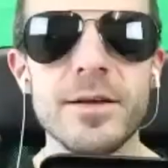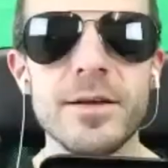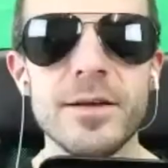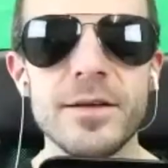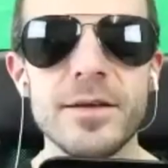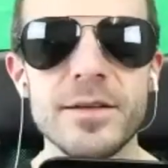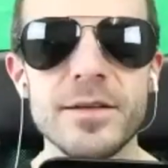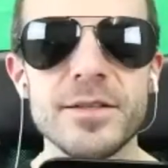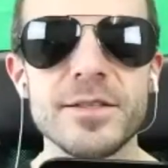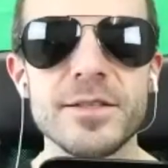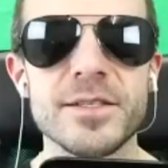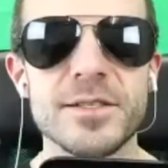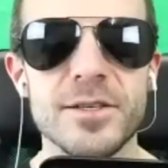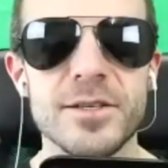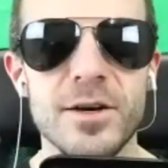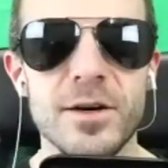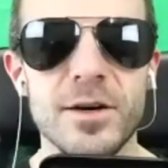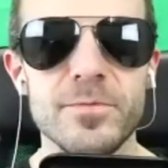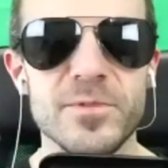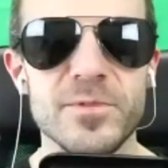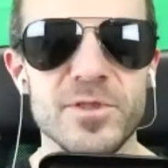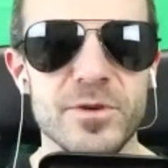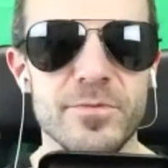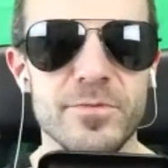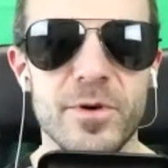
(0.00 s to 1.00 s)
is
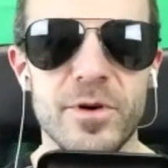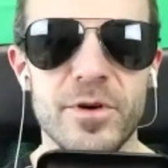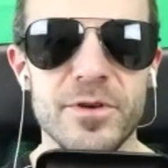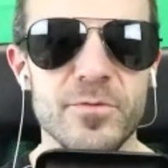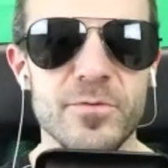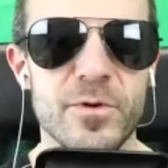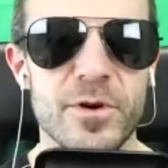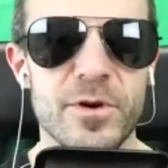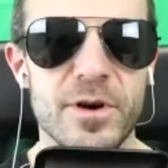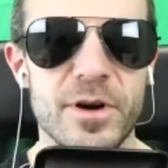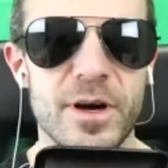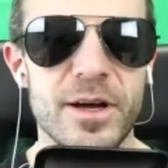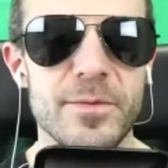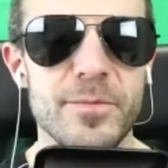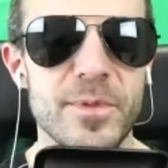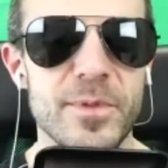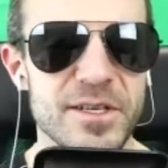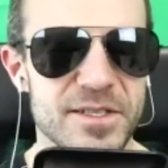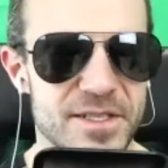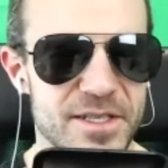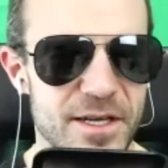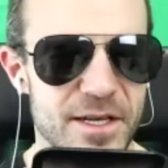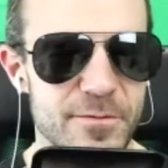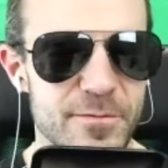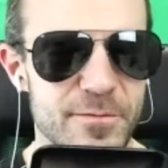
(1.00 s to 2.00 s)
come to a point where I
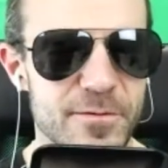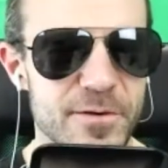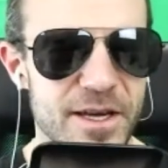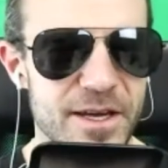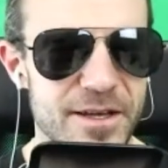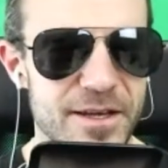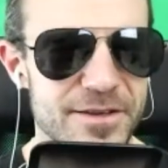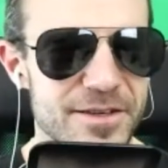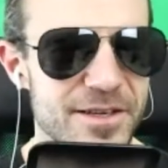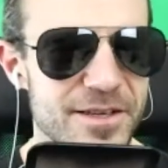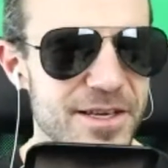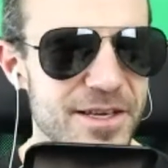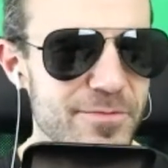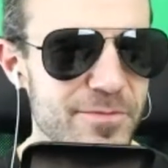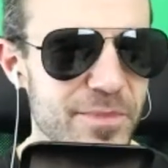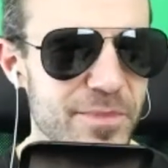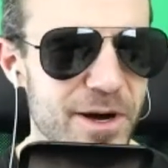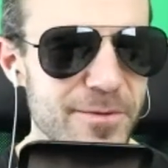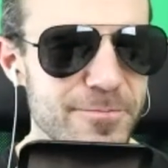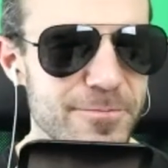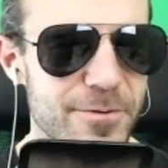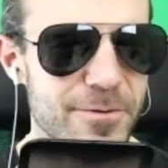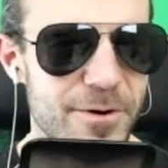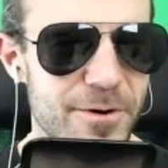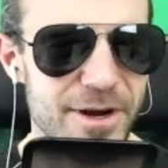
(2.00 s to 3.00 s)
myself can't keep
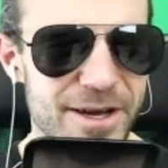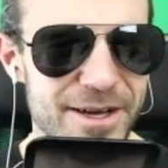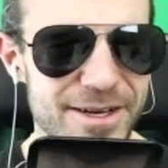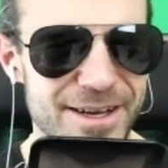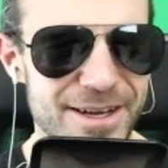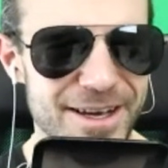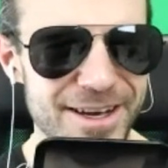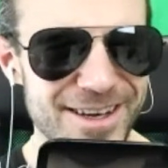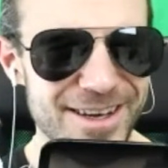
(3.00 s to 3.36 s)
up, right?